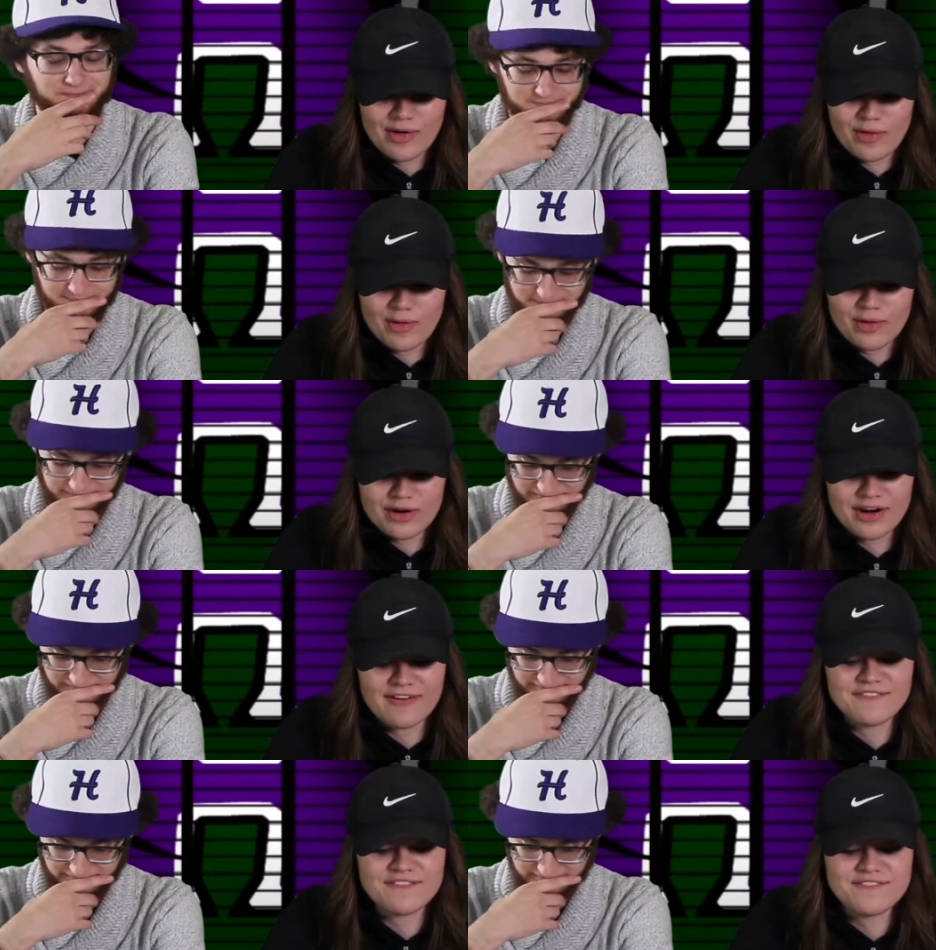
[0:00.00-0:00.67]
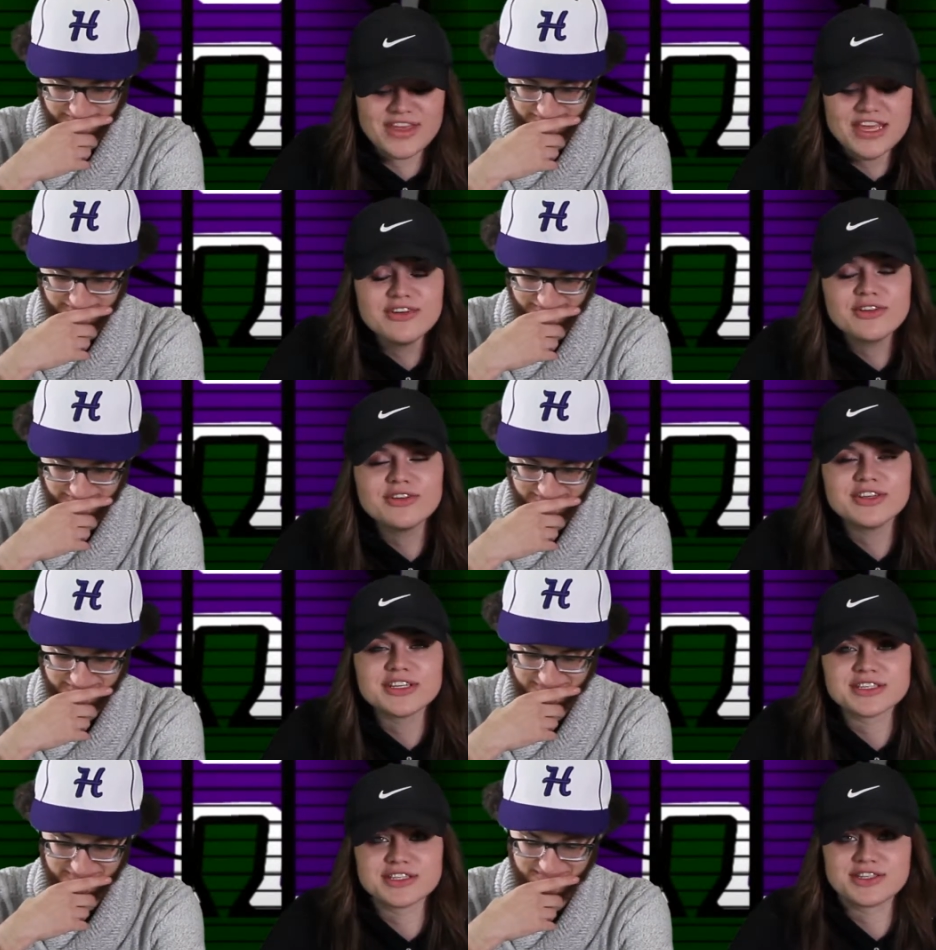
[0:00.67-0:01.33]
Speaker 1: or
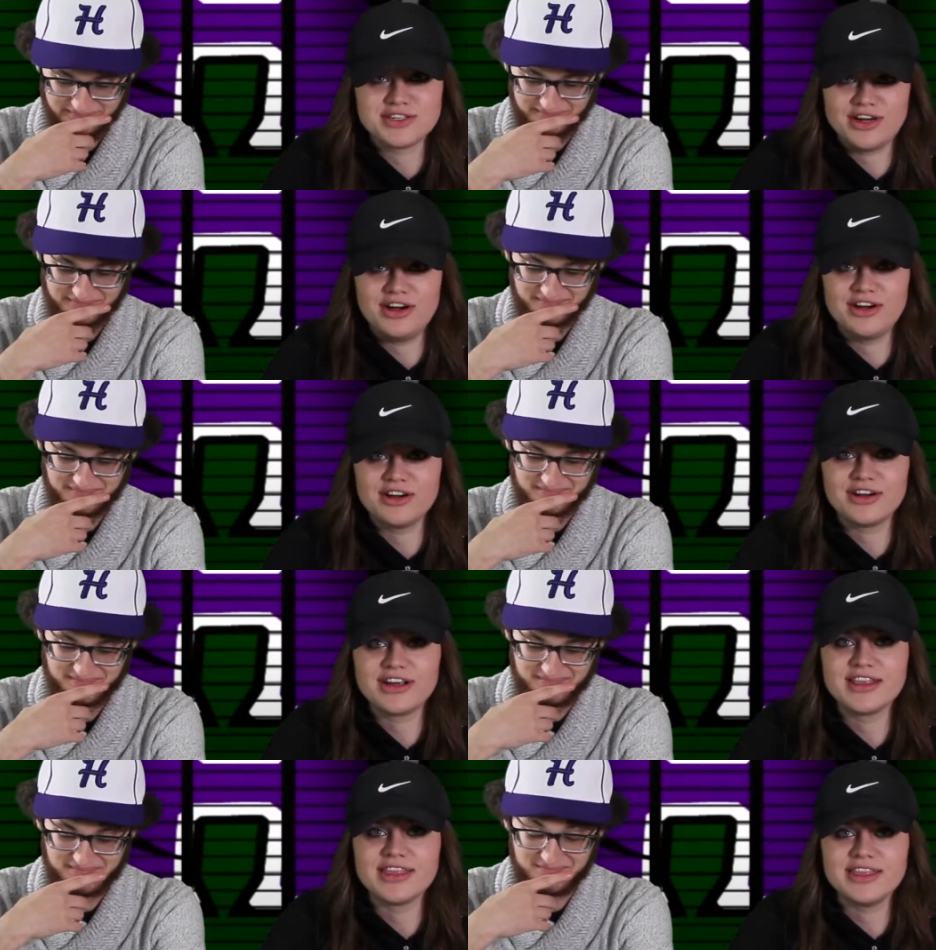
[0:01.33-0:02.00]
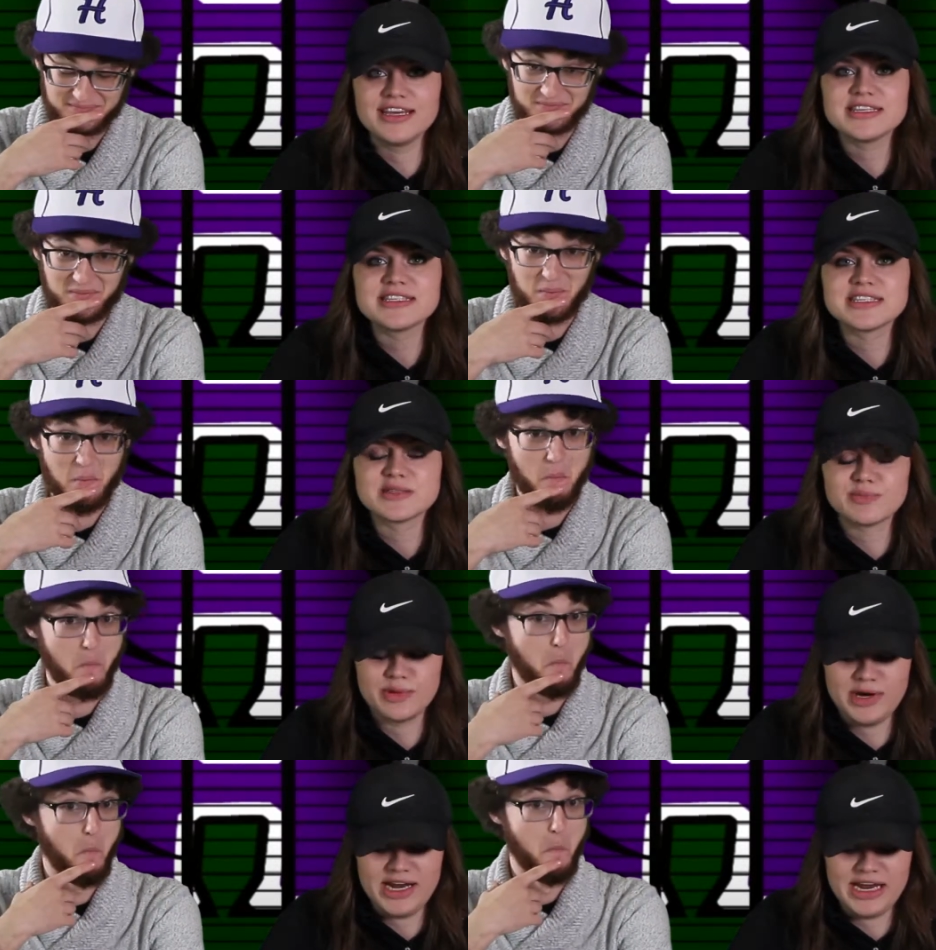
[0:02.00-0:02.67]
field star this
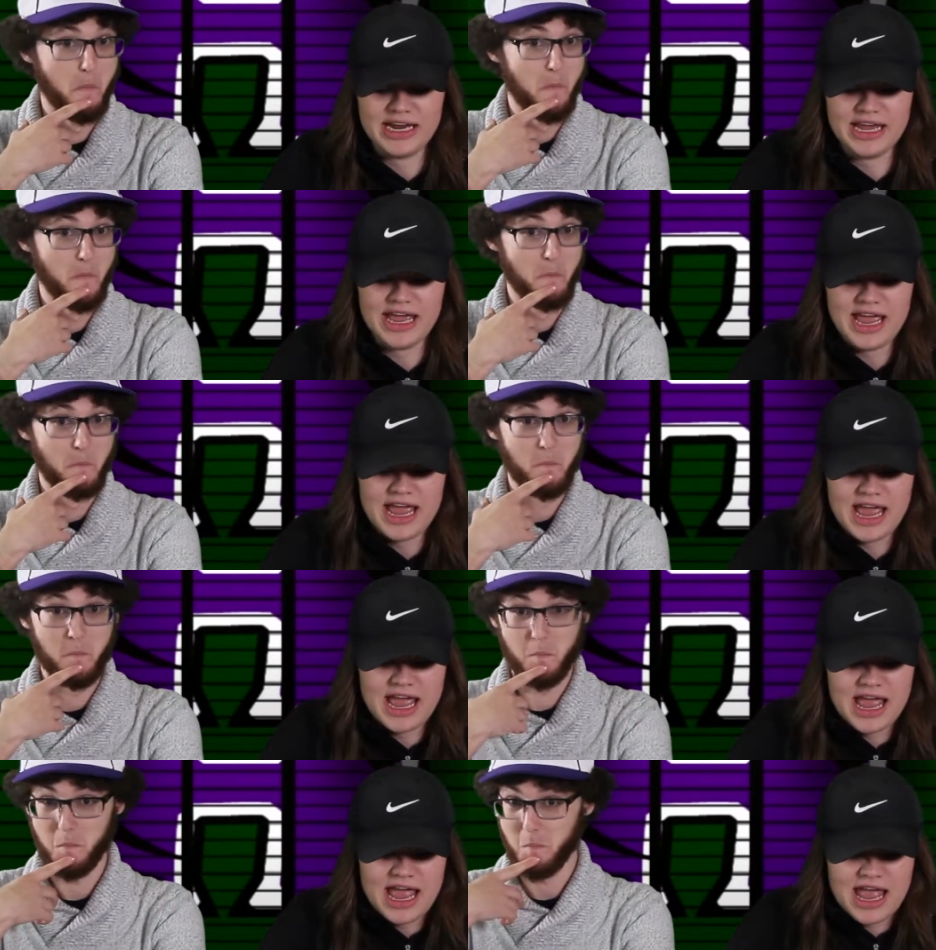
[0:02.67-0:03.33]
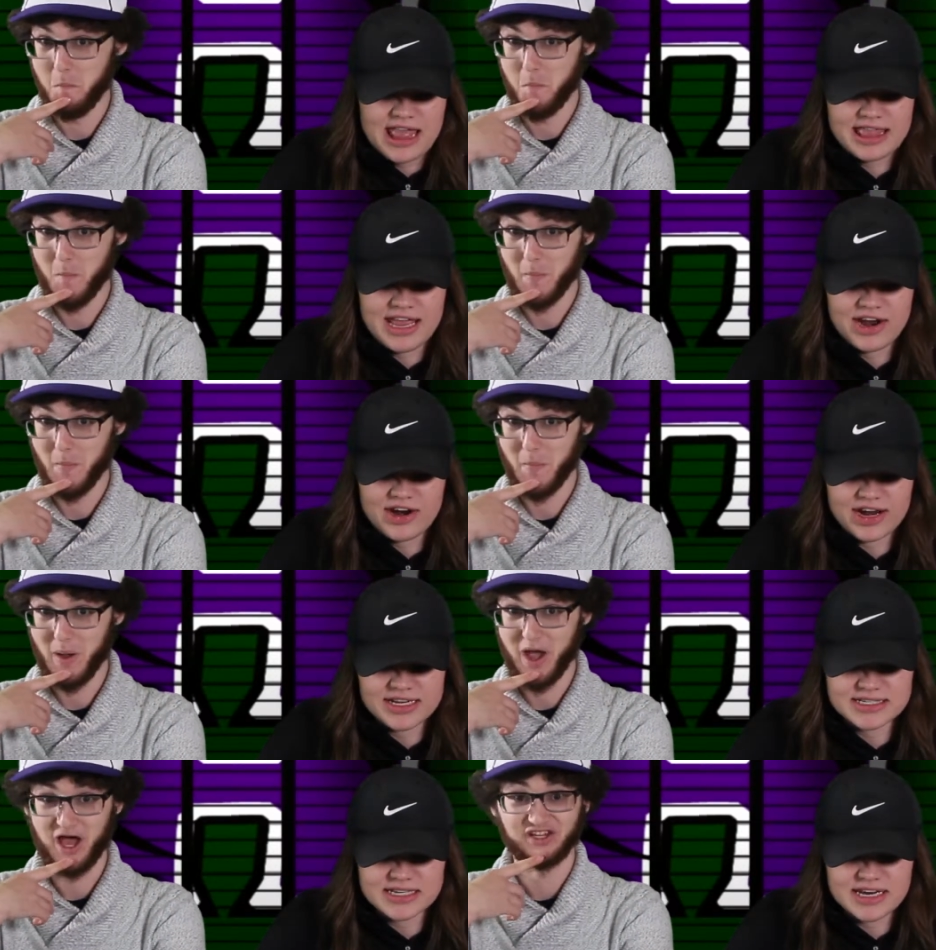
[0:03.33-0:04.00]
spring there
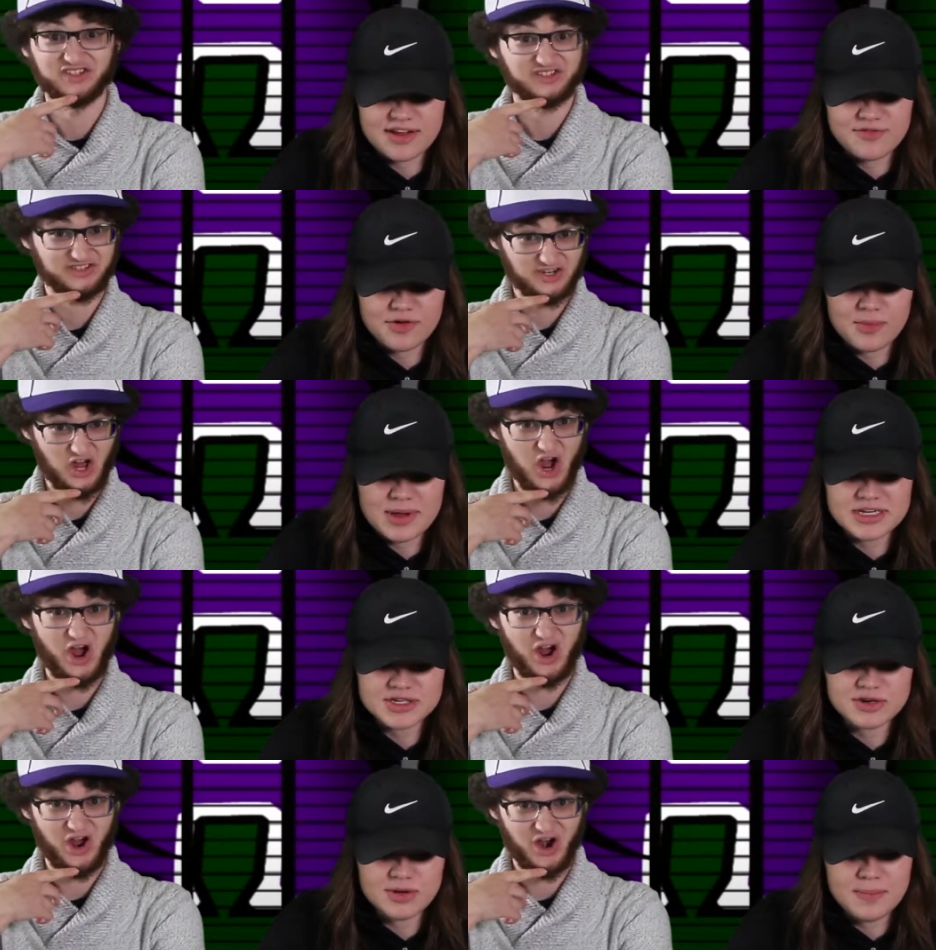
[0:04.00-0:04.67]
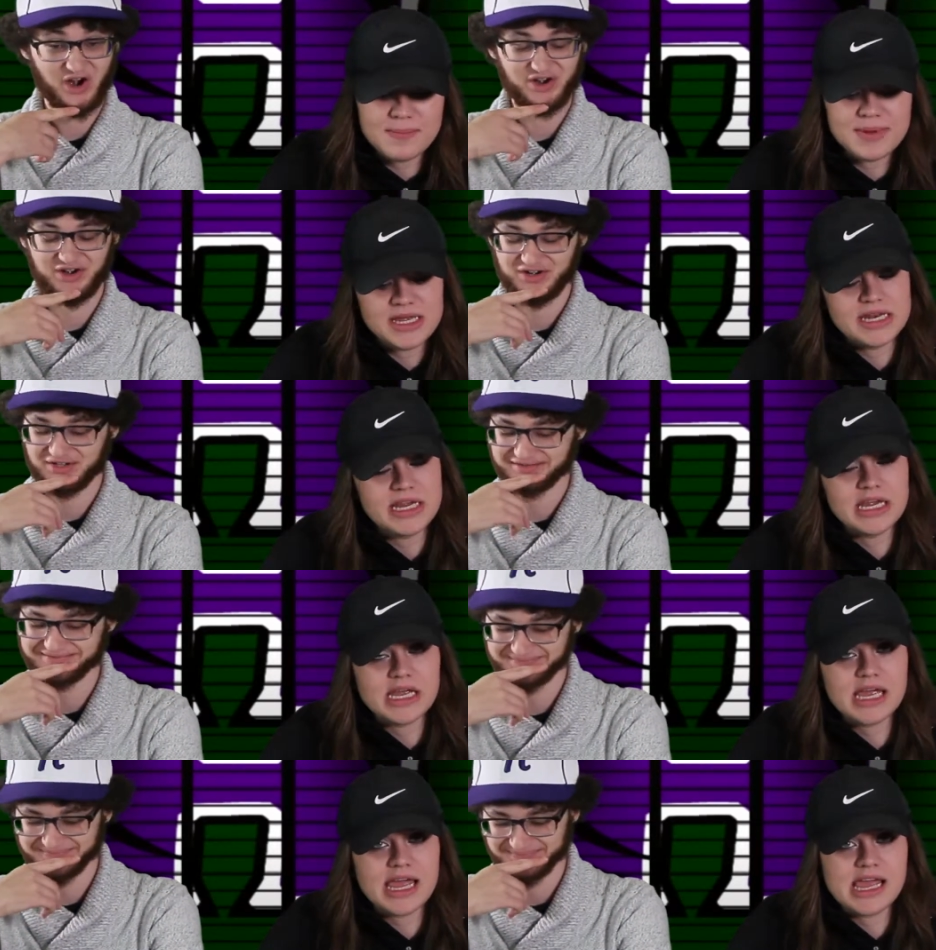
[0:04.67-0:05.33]
is an informational meeting